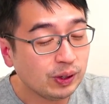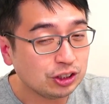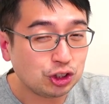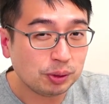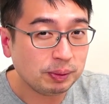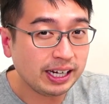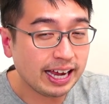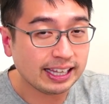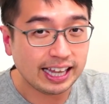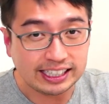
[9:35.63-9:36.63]
It should be
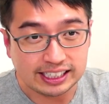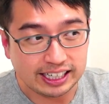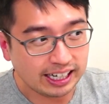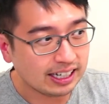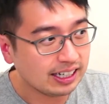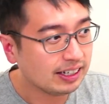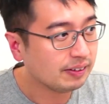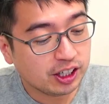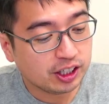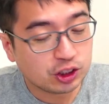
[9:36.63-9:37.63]
enlightening.
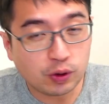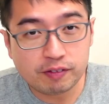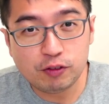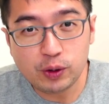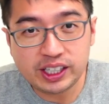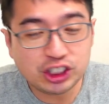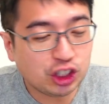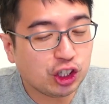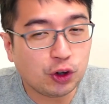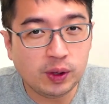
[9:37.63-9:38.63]
So on Voyager,
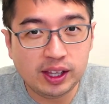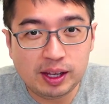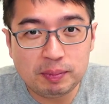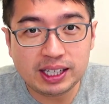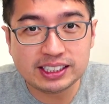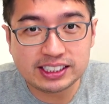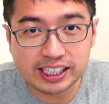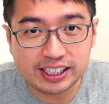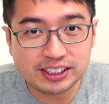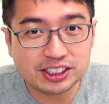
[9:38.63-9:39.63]
your limit
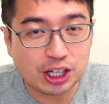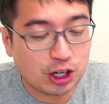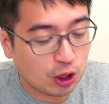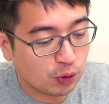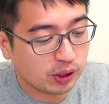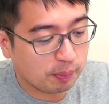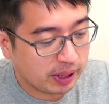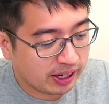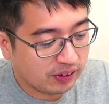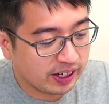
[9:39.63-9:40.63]
sells don't
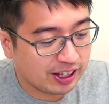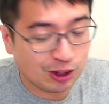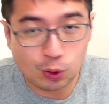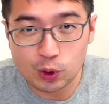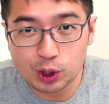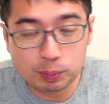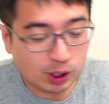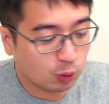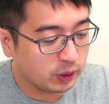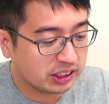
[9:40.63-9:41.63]
appear in the order
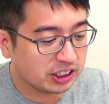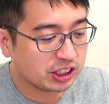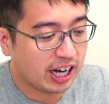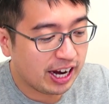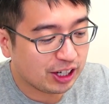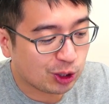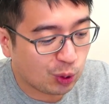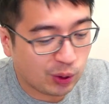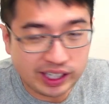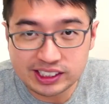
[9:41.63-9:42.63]
book, which is kind of
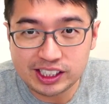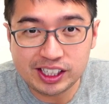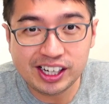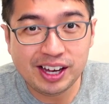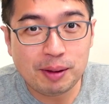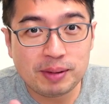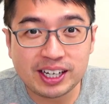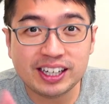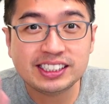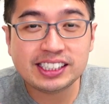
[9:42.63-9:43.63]
crazy
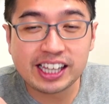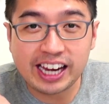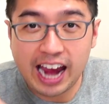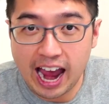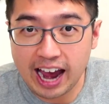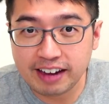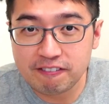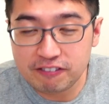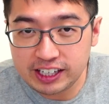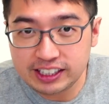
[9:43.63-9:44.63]
because they
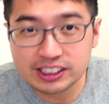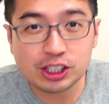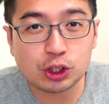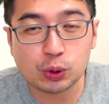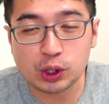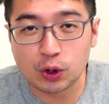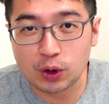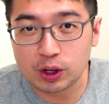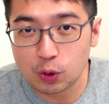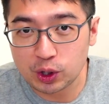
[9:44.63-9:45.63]
add fees to
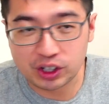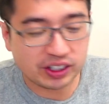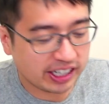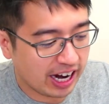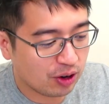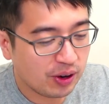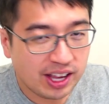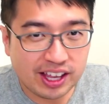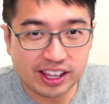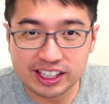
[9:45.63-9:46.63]
your order. Now,
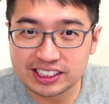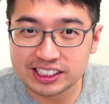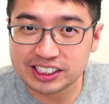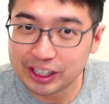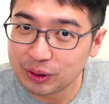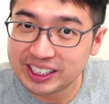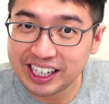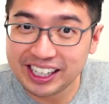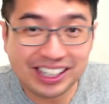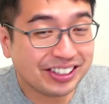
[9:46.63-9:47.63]
this is
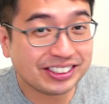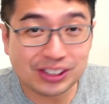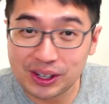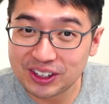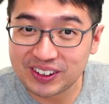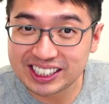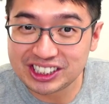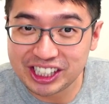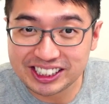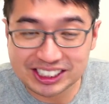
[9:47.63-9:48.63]
irritating because other
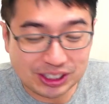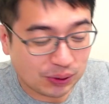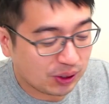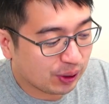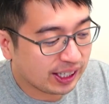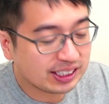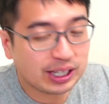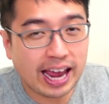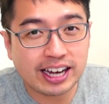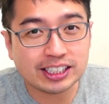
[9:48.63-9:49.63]
exchanges don't do this,
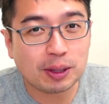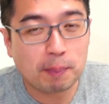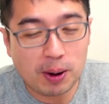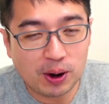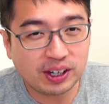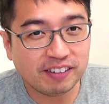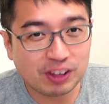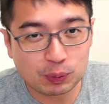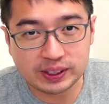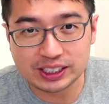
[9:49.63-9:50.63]
and it's a part of the
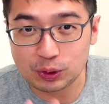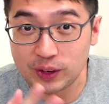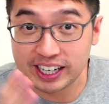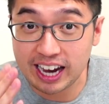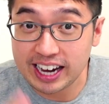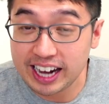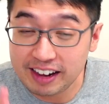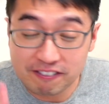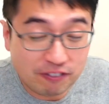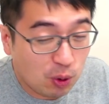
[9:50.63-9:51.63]
reason why I
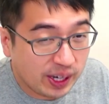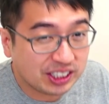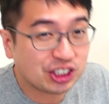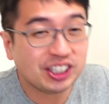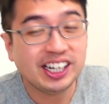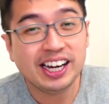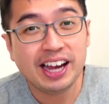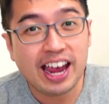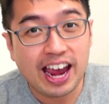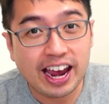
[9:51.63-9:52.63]
hate Voyager,
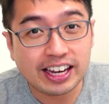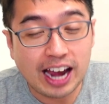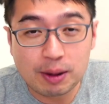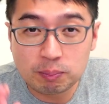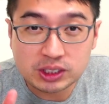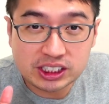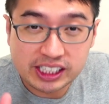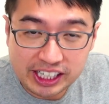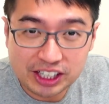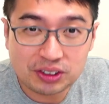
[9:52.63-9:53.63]
and I'm just
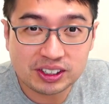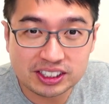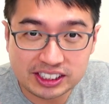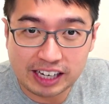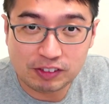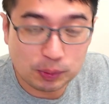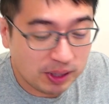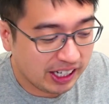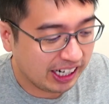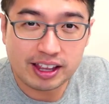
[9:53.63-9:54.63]
here to save you
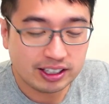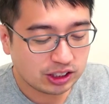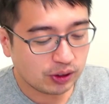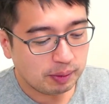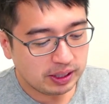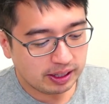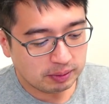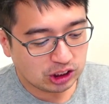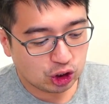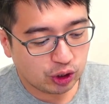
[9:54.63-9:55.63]
money. So let me
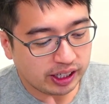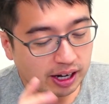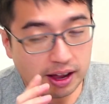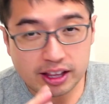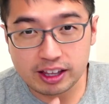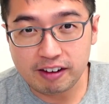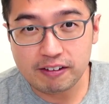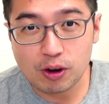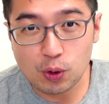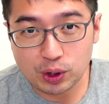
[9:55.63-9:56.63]
demonstrate the
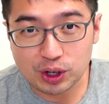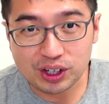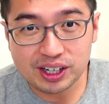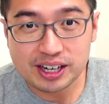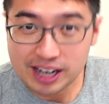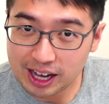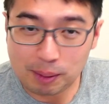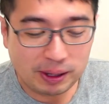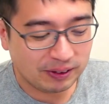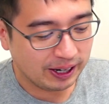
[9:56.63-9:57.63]
order not
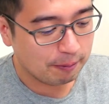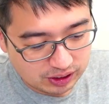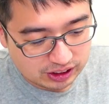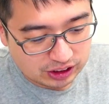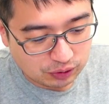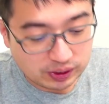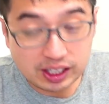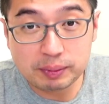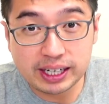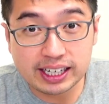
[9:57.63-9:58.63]
appearing. So we're gonna
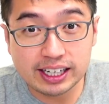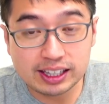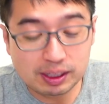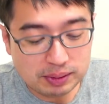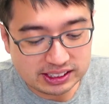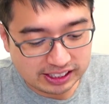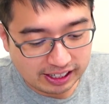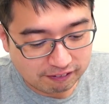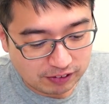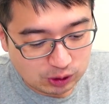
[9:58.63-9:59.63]
make a limit
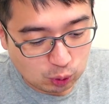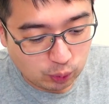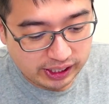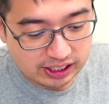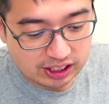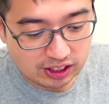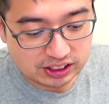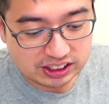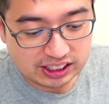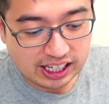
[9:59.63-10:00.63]
sell for
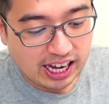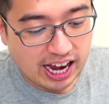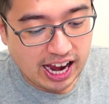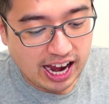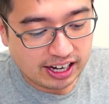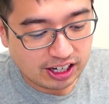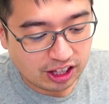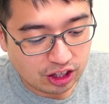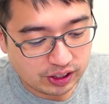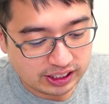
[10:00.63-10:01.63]

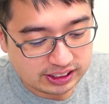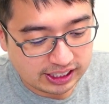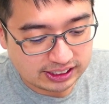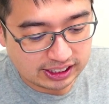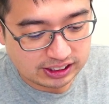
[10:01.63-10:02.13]
$20.30.